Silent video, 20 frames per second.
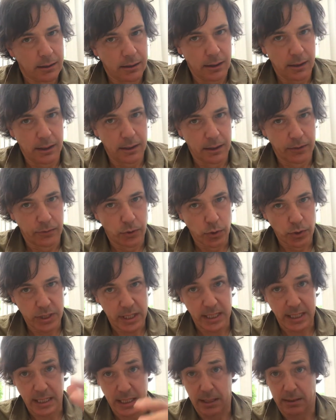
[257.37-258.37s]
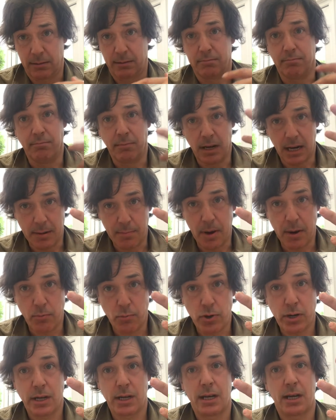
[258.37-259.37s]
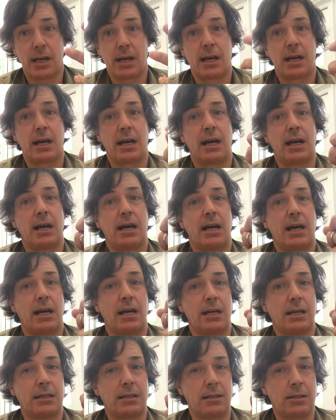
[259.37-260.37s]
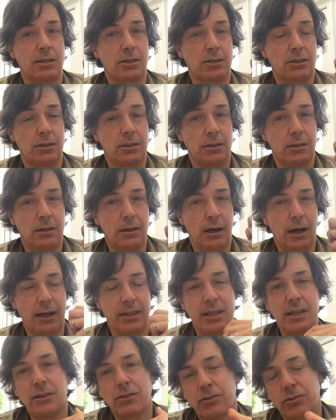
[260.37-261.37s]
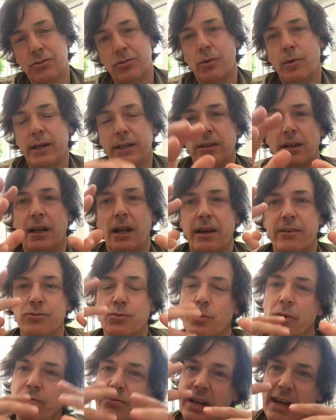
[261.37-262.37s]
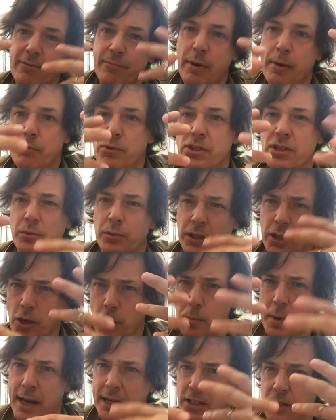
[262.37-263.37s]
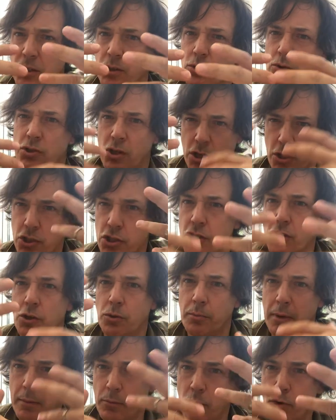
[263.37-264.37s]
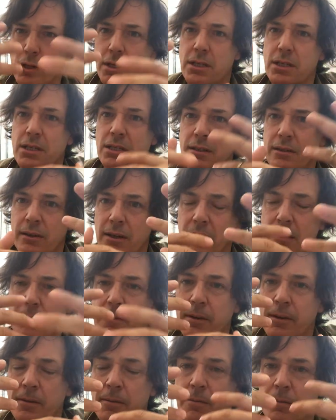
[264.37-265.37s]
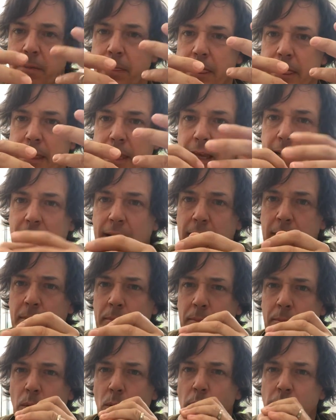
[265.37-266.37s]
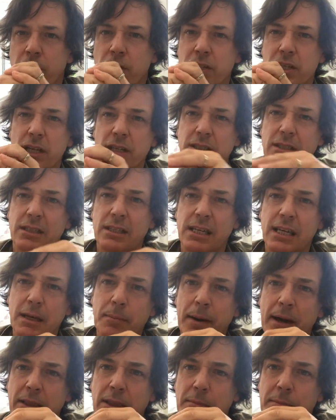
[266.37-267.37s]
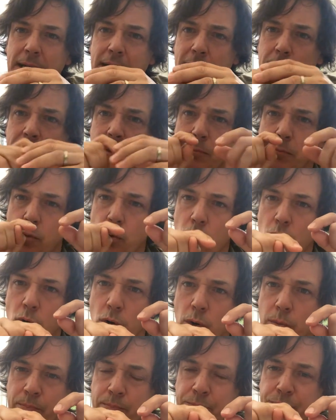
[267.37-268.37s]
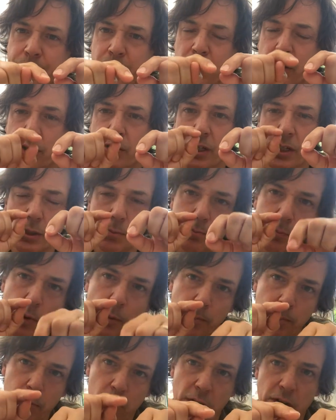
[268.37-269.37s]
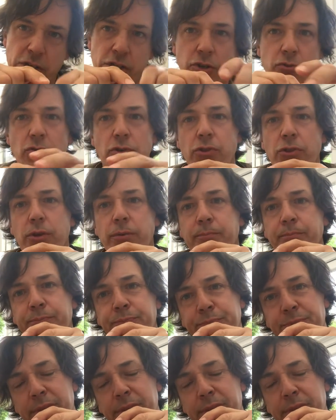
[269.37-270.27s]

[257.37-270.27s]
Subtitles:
Of course, this is my memory, and I think throughout our lives we often have memories that we go back to, touchstone memories. But when you start to think about them a little bit more, you start to put pressure on them,